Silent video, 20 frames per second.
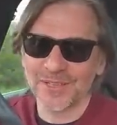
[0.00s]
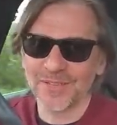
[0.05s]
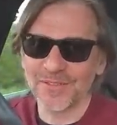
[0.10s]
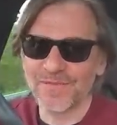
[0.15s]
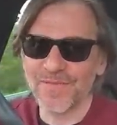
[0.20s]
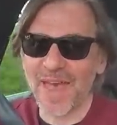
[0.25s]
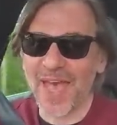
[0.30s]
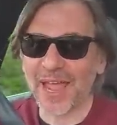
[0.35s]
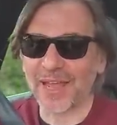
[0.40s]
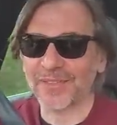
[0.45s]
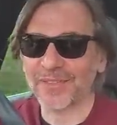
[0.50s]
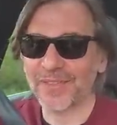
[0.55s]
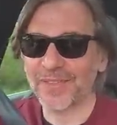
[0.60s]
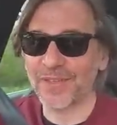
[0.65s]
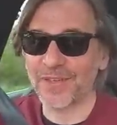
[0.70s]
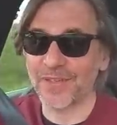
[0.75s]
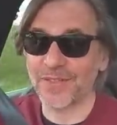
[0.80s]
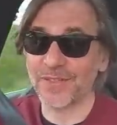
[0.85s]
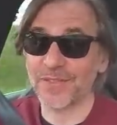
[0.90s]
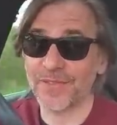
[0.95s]
the fact
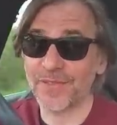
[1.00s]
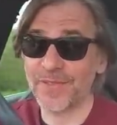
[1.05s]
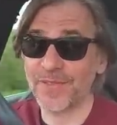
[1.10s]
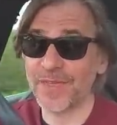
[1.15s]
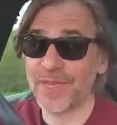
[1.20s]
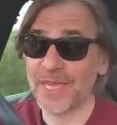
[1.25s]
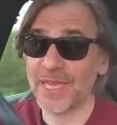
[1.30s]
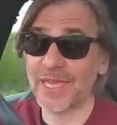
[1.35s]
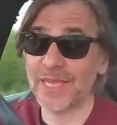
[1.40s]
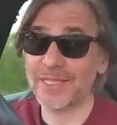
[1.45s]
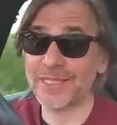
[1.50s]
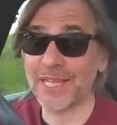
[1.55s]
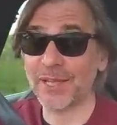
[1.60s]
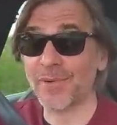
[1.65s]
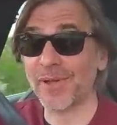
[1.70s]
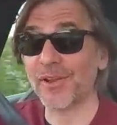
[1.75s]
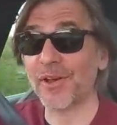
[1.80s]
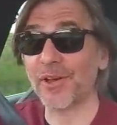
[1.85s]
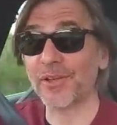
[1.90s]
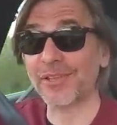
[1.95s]
that the
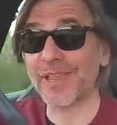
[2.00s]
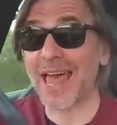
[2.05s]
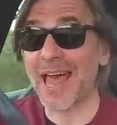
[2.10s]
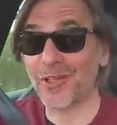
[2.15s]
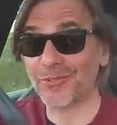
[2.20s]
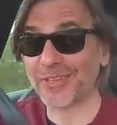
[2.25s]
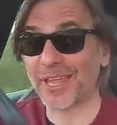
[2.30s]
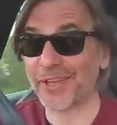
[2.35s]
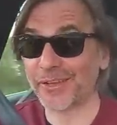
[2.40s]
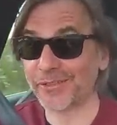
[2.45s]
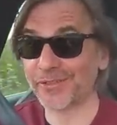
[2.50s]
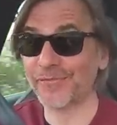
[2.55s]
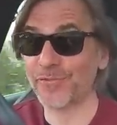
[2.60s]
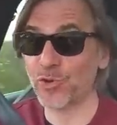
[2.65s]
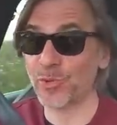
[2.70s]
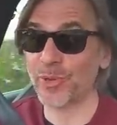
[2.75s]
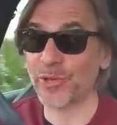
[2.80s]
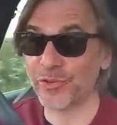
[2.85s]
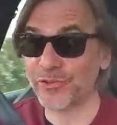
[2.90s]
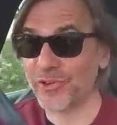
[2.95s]
Tiguan R's Haldex
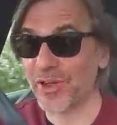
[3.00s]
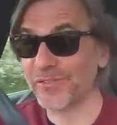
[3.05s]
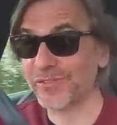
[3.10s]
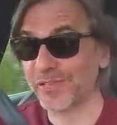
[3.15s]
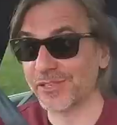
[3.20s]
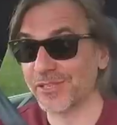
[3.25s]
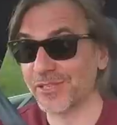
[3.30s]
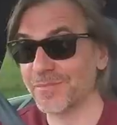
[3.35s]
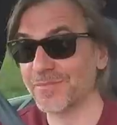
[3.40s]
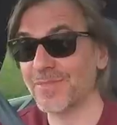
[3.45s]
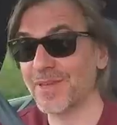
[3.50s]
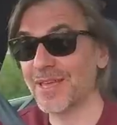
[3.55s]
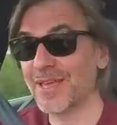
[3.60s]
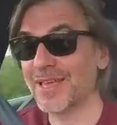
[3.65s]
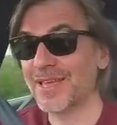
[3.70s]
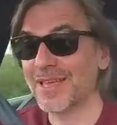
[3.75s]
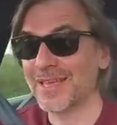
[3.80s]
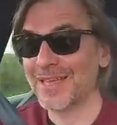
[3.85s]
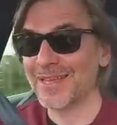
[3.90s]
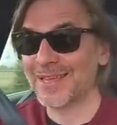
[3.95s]
four-wheel drive system
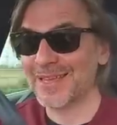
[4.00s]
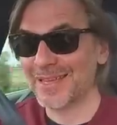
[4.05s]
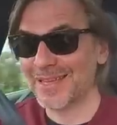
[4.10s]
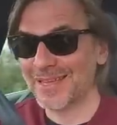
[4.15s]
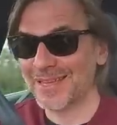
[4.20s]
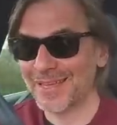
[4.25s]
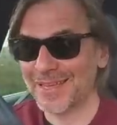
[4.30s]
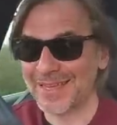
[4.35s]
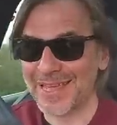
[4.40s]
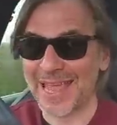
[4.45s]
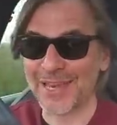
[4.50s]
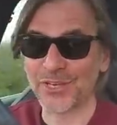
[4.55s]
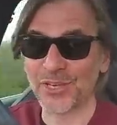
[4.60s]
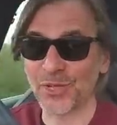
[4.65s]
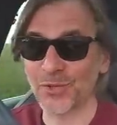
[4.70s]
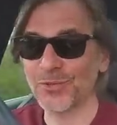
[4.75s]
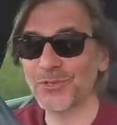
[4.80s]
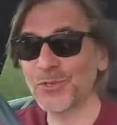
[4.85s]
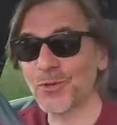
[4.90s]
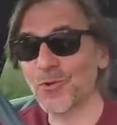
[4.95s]
can
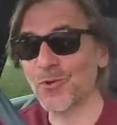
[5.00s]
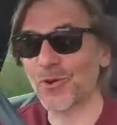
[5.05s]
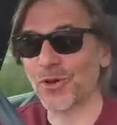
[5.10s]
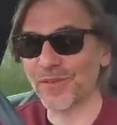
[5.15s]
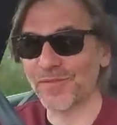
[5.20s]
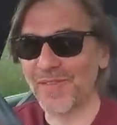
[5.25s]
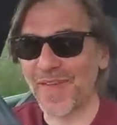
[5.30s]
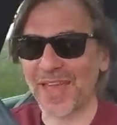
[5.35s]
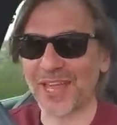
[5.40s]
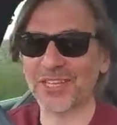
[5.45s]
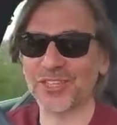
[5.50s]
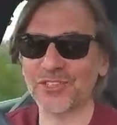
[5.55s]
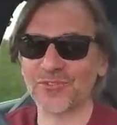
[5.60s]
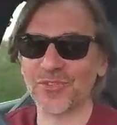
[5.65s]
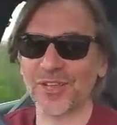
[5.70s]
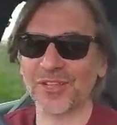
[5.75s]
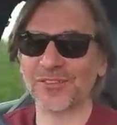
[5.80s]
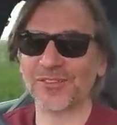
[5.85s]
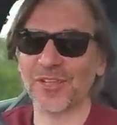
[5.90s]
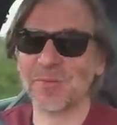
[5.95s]
do torque vectoring.